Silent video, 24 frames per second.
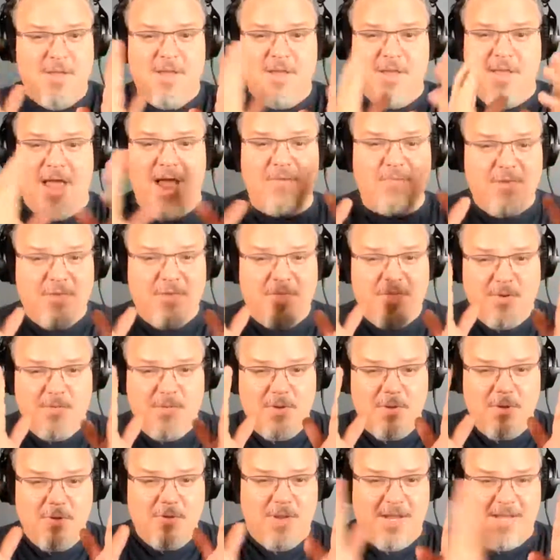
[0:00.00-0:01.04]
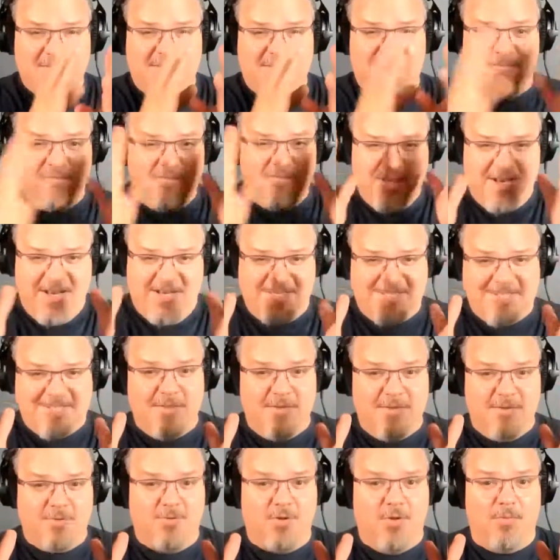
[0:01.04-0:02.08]
Everything we do has to fit
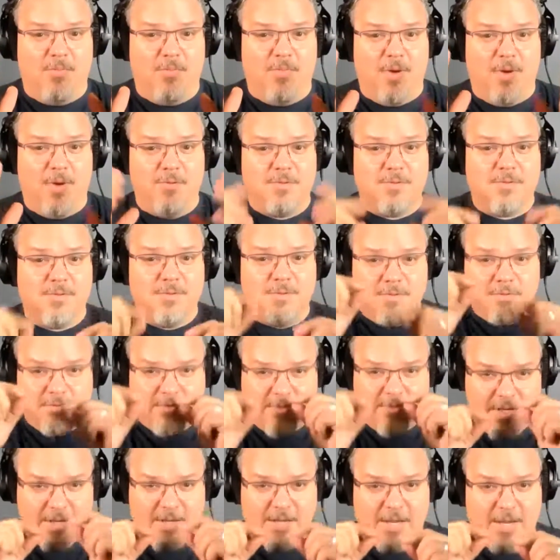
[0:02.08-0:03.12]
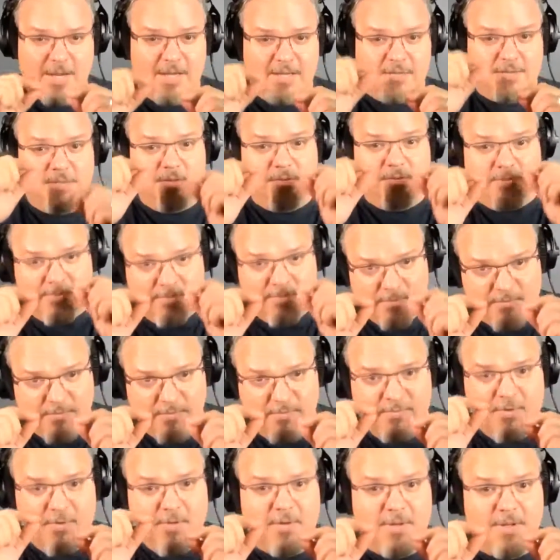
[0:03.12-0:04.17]
inside those goalposts. Like it has to
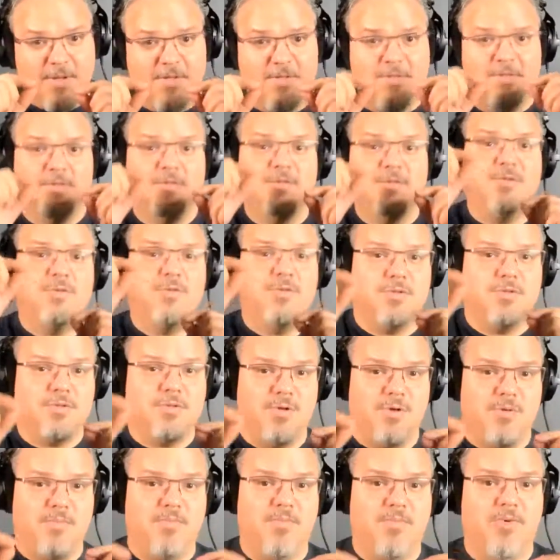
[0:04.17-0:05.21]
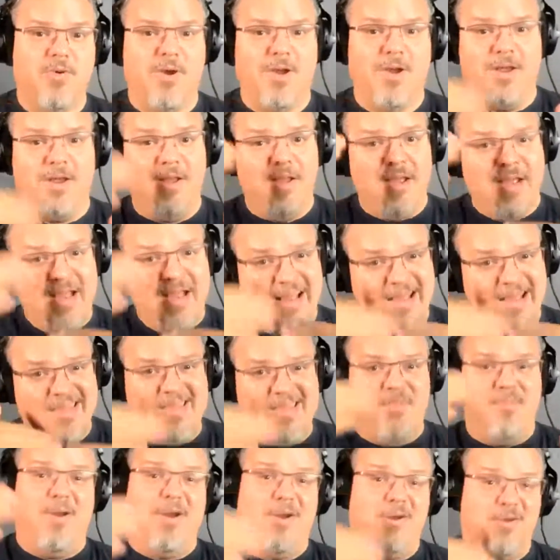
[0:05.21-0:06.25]
focus to a certain point.
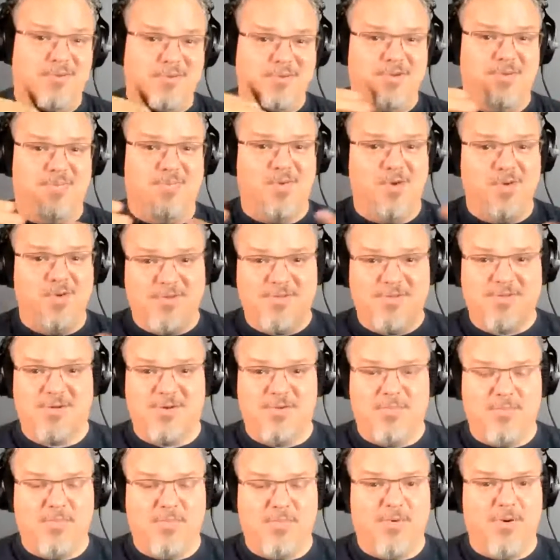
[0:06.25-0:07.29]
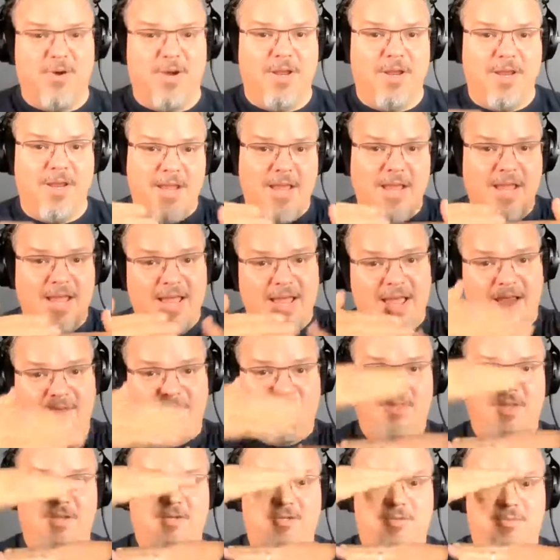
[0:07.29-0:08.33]
The barrel should move a certain point.
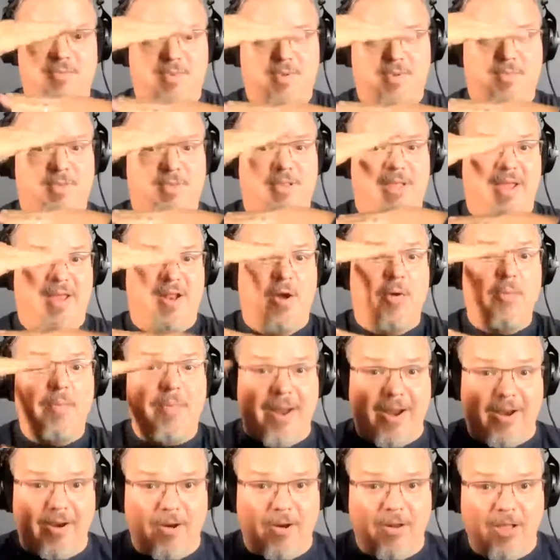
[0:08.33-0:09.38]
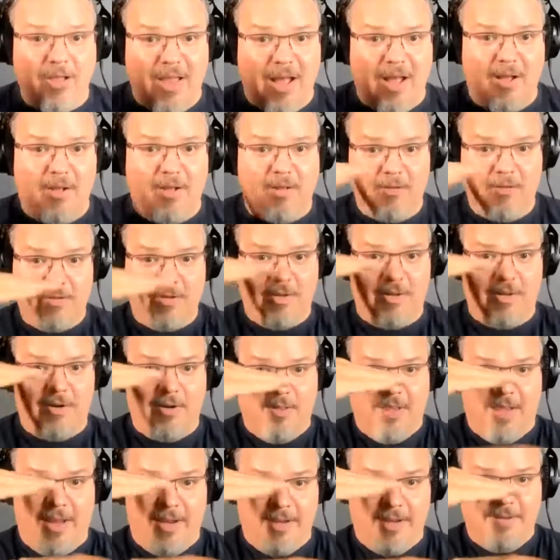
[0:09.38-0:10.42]
Everything should be plano parallel, you
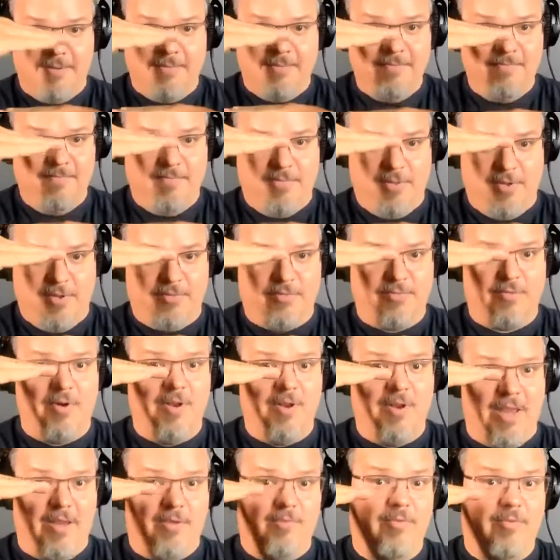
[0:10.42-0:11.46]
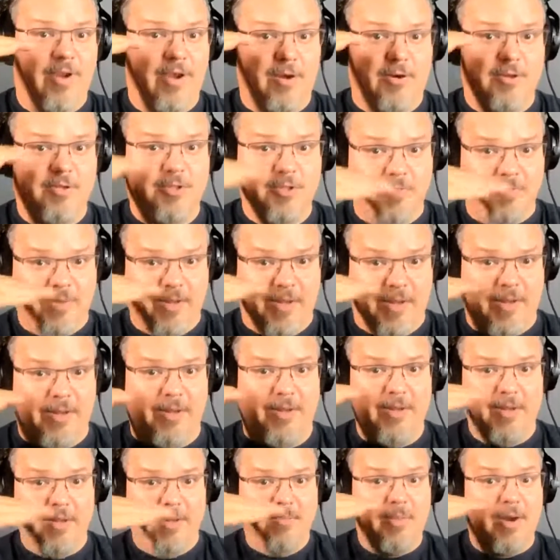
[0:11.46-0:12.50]
know, like the front and rear should
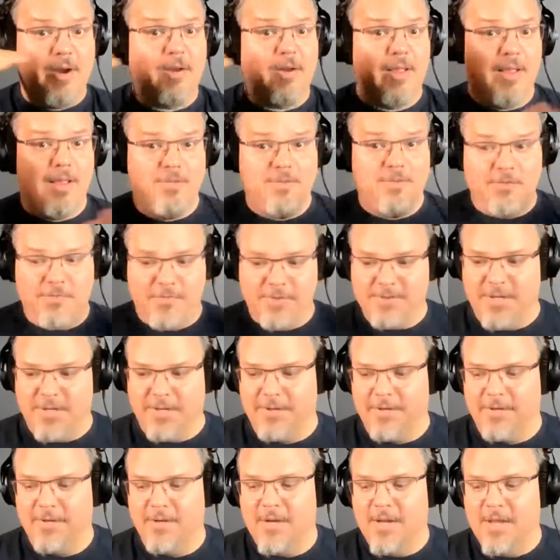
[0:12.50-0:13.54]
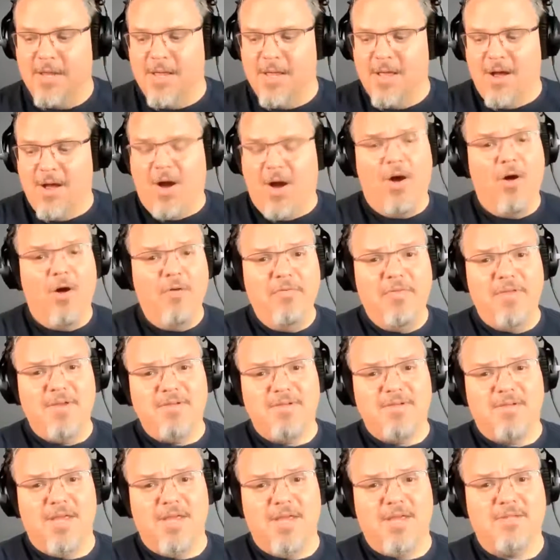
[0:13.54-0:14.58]
be parallel to each other. All of
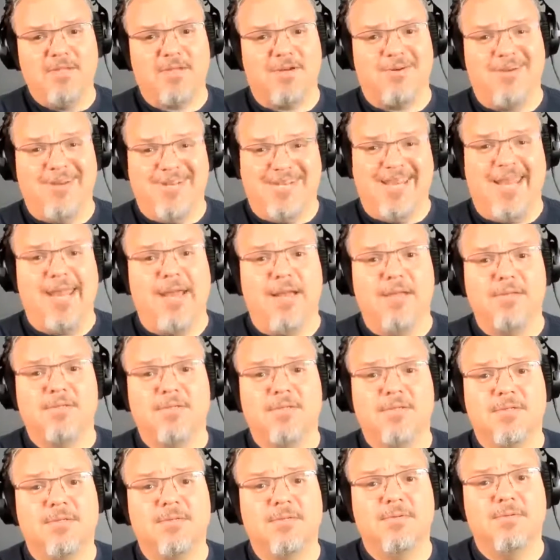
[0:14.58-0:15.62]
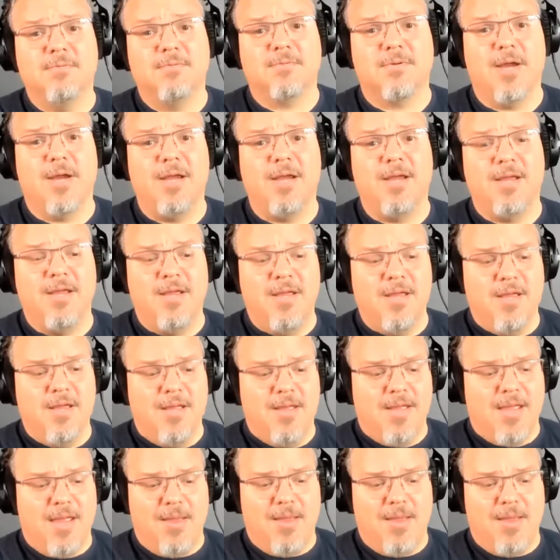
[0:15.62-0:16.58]
these things are a dance, right? And